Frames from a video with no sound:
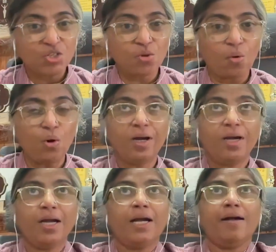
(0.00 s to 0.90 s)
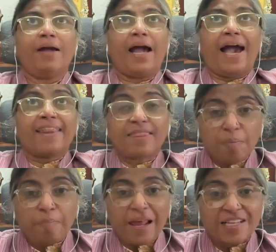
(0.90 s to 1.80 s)
So, at
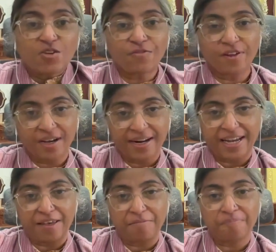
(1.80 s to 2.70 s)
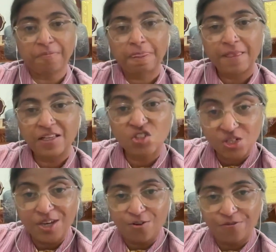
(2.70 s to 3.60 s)
the place of the crime, the
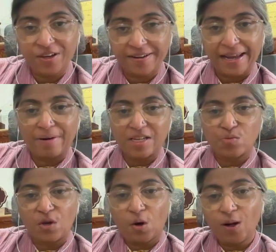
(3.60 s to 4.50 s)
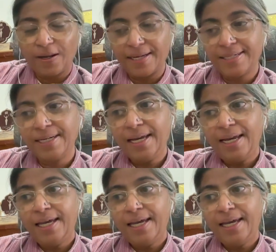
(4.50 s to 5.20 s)
scene of the crime as we call it,